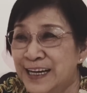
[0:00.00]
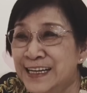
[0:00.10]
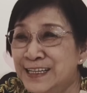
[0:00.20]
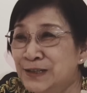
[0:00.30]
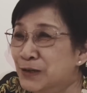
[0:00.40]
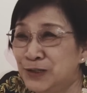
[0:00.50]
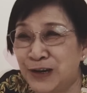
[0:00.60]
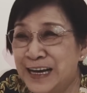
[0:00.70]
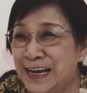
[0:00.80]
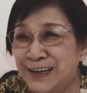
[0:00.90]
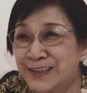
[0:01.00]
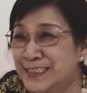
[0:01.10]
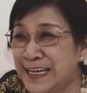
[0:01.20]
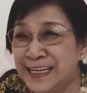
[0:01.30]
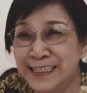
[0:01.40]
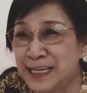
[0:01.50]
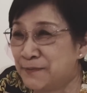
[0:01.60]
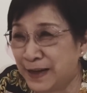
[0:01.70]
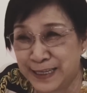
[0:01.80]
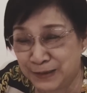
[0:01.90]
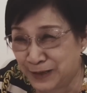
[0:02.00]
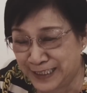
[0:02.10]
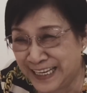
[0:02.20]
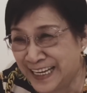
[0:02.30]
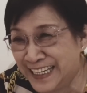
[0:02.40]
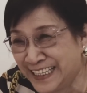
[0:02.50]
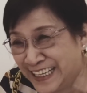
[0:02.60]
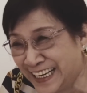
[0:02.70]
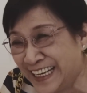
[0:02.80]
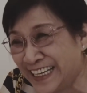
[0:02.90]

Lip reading: You don't talk, I can't see anything, you better don't say anything.